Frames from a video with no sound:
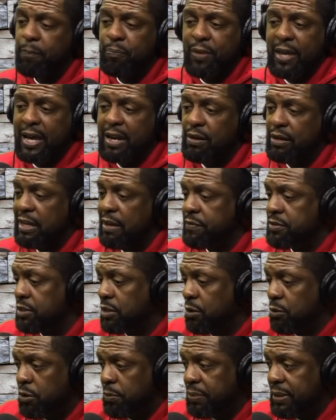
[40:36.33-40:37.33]
I don't care if it's to
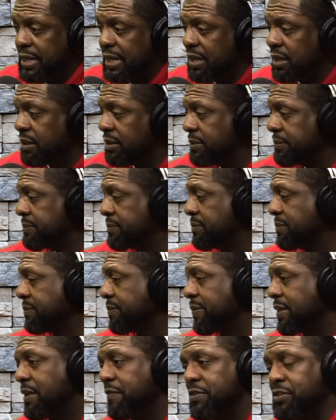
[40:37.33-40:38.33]
go to a play,
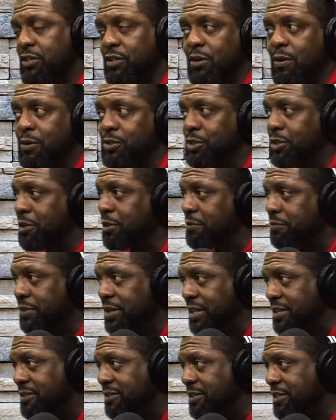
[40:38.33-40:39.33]
if it's to go with your
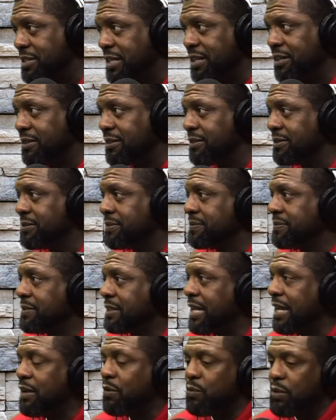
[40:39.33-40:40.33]
girlfriends to dinner.
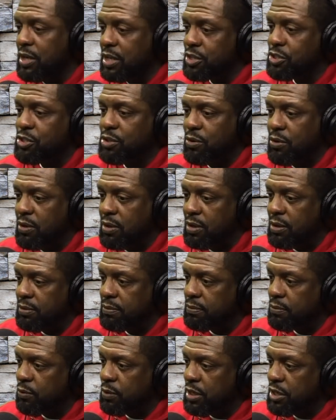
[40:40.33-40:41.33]
Like, what is your
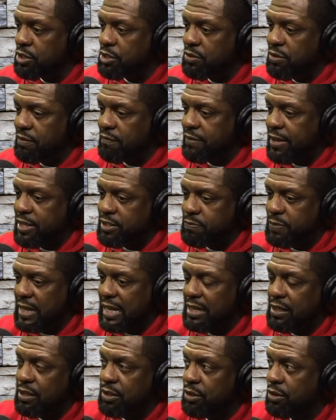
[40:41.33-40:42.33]
investment
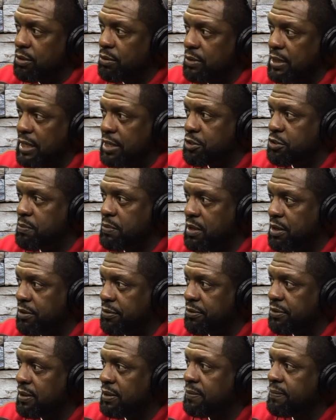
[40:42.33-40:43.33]
in you each month
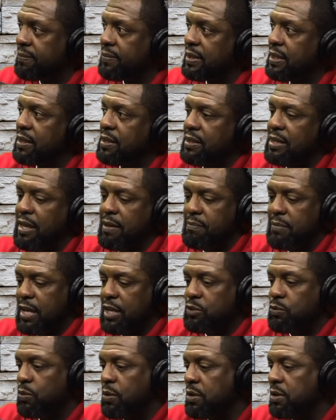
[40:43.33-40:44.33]
that
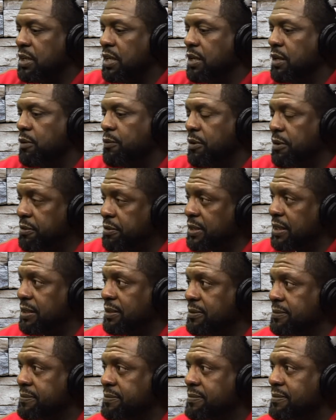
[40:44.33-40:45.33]
makes working worth it?
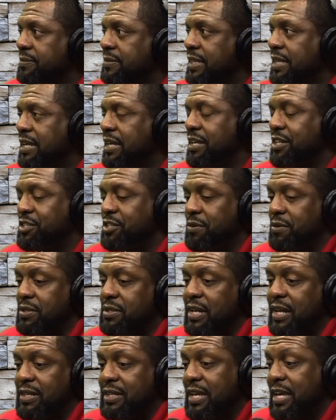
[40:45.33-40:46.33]
And she was
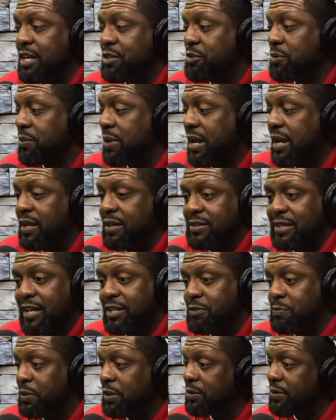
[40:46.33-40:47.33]
like, Dad, you're right, because I
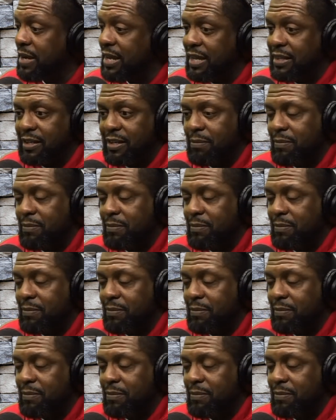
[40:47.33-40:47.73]
just be grinding.